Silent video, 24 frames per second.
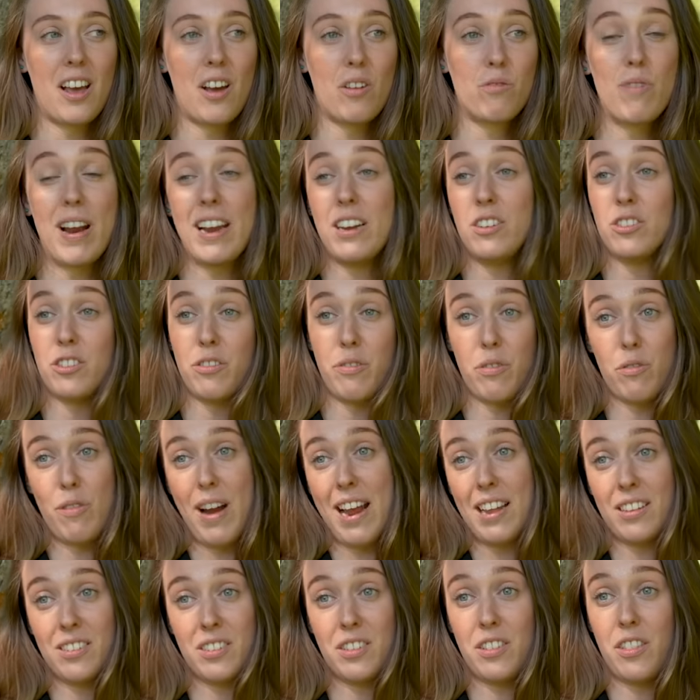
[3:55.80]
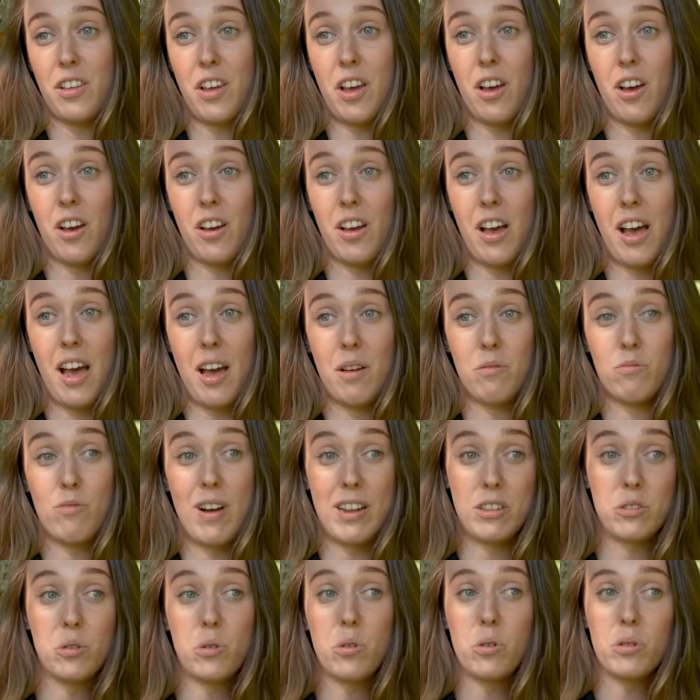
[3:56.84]
a range of threats that uh,
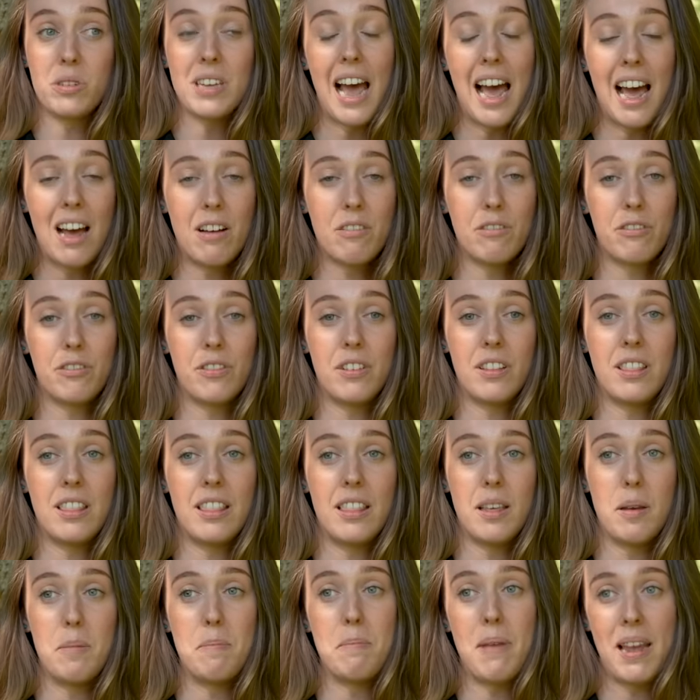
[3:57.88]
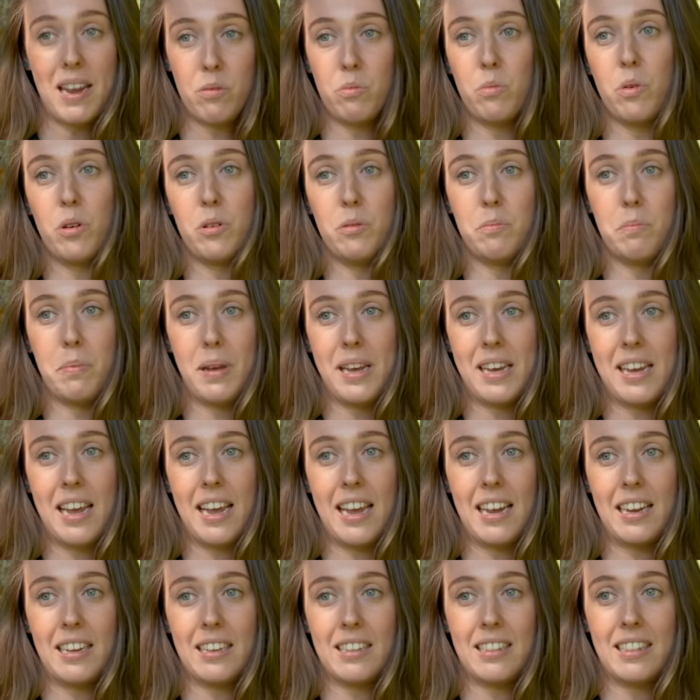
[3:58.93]
red squirrels have, the main one
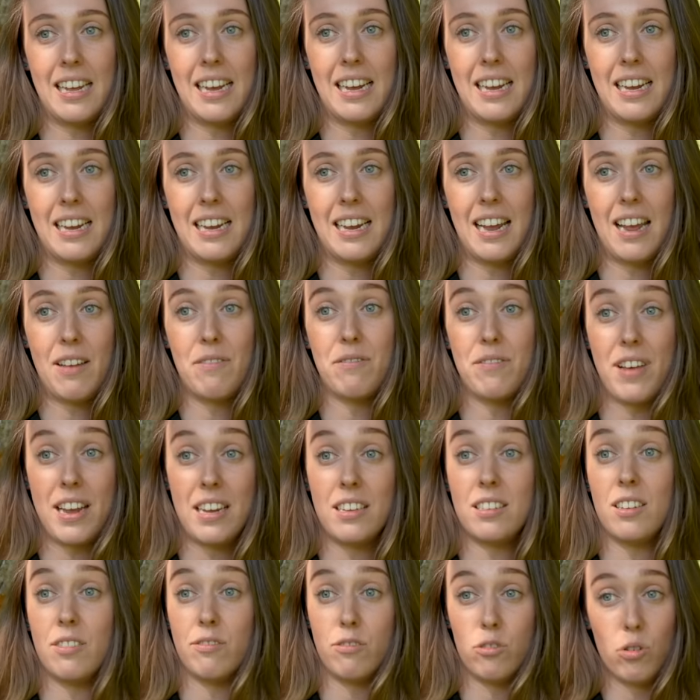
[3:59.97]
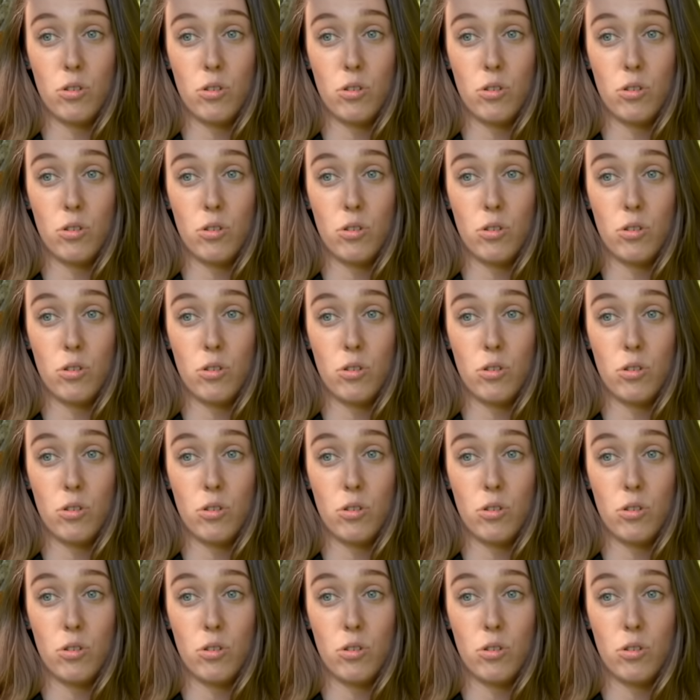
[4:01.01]
being the invasive